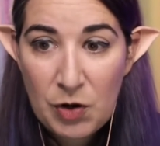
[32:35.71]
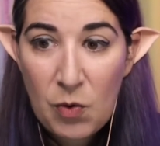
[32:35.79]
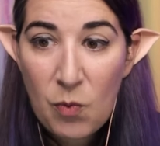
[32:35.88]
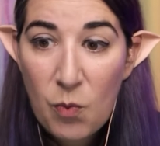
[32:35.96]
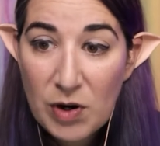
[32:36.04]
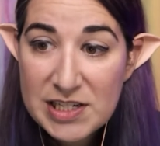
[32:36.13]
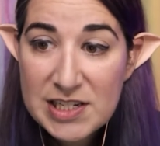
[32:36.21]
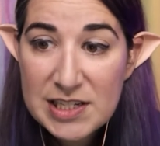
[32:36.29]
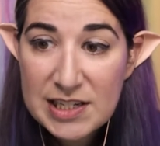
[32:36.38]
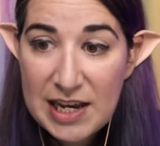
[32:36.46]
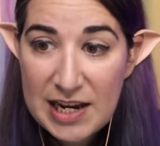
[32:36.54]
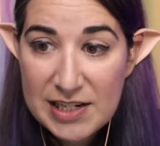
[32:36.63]
What is the
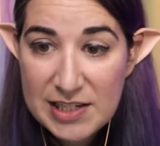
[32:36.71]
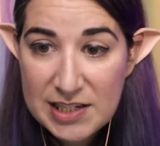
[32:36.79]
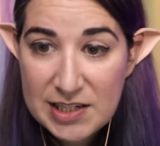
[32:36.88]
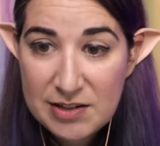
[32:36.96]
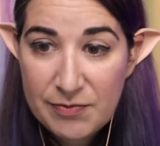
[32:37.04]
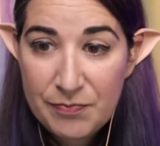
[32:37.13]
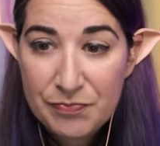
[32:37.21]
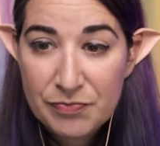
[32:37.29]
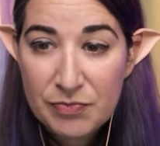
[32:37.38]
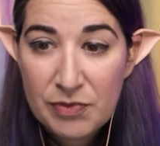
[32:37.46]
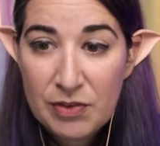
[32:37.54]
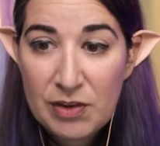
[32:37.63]
case,
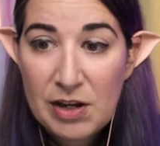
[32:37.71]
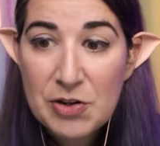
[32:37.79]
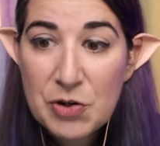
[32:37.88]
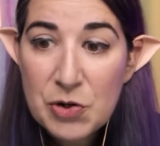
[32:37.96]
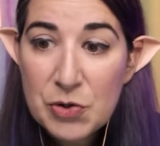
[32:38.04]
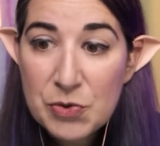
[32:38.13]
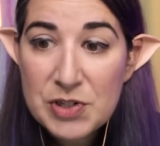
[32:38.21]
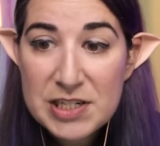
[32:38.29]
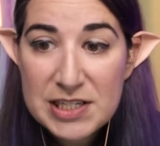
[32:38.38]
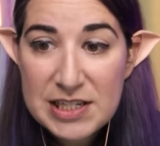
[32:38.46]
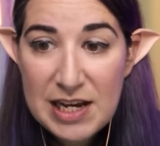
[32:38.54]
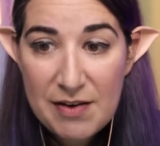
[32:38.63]
and who does
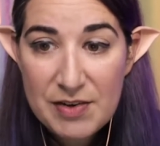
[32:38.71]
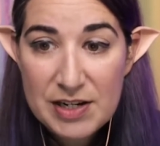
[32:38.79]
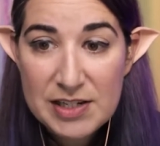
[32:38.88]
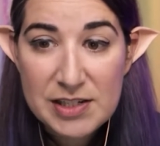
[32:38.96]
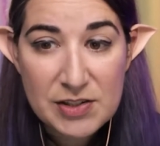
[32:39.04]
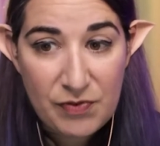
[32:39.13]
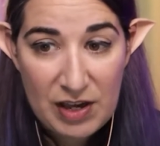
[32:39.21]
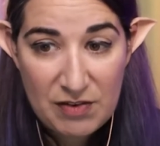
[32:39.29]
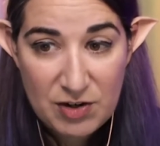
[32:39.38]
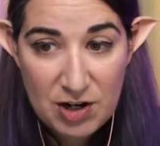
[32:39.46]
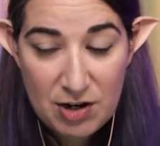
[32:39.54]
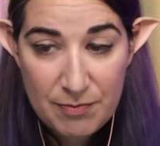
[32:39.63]
the evidence
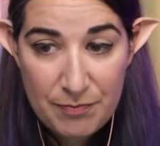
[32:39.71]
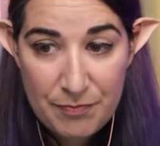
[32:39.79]
favor?